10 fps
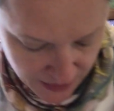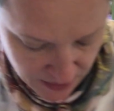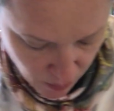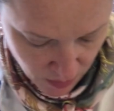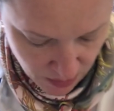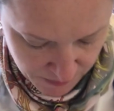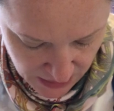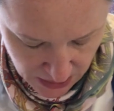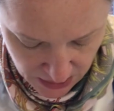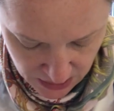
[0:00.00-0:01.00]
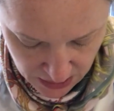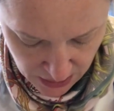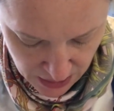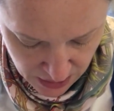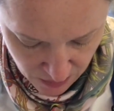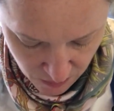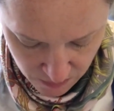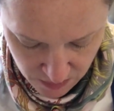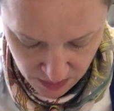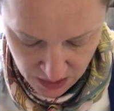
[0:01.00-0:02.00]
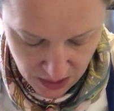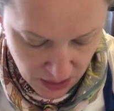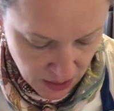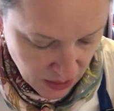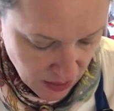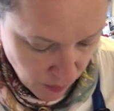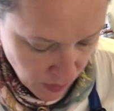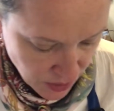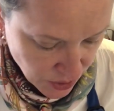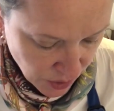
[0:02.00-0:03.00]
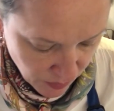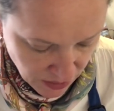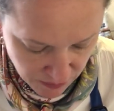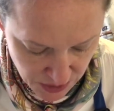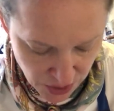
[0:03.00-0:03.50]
and they wanna be kinda, you want them to